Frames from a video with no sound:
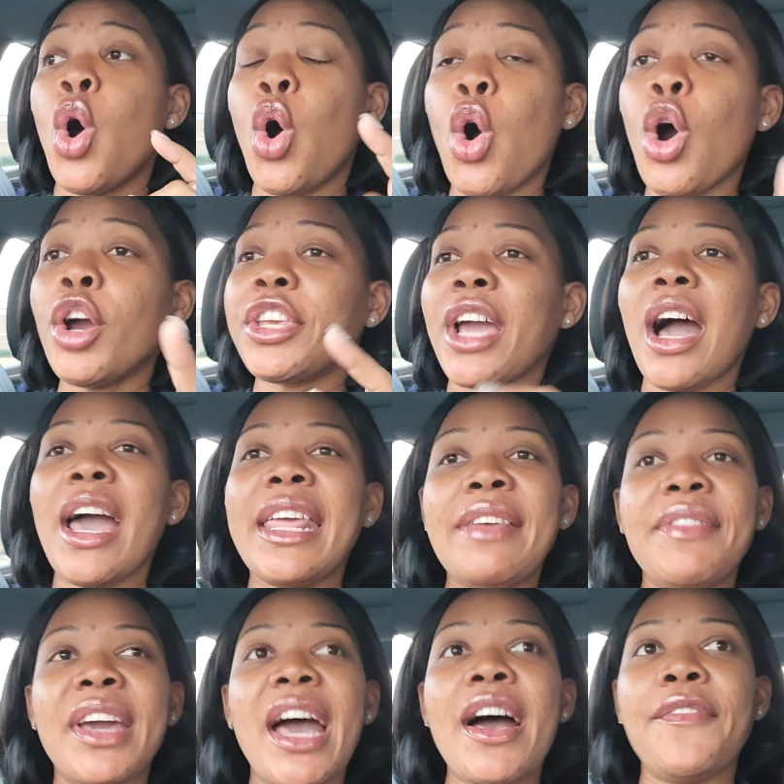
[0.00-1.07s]
Or y'all ain't
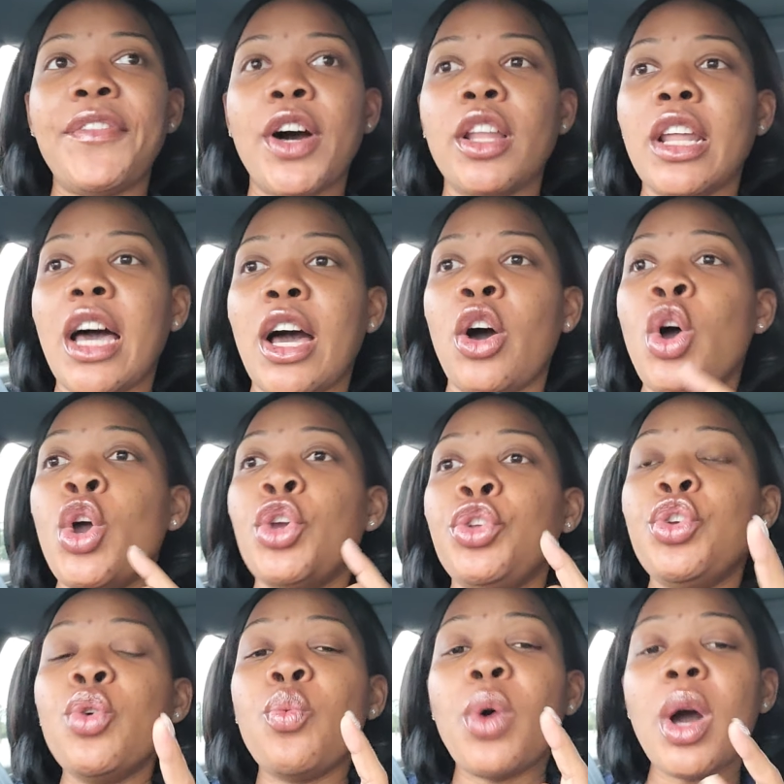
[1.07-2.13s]
even got to fall out.
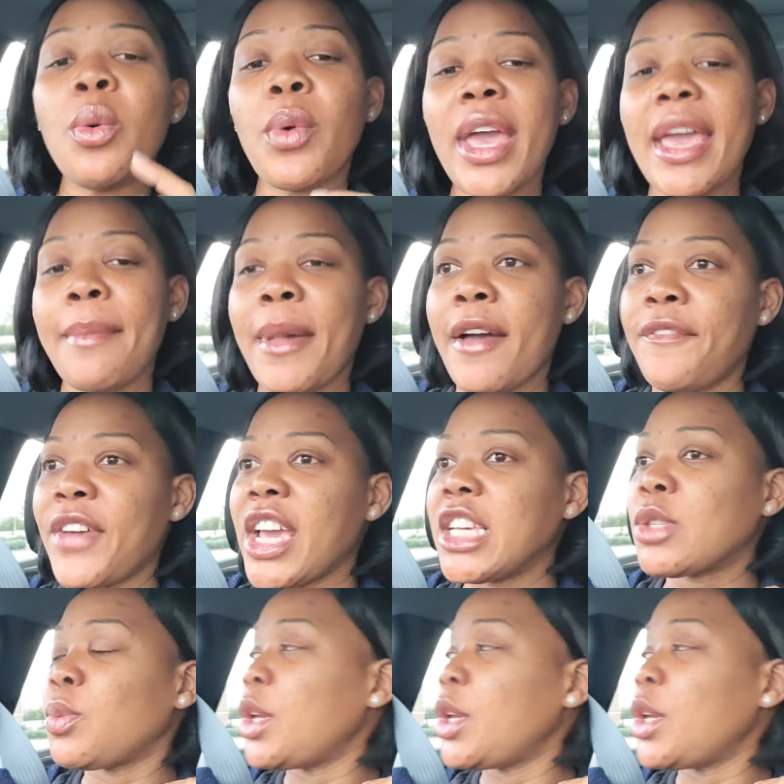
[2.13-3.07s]
You one way in my face,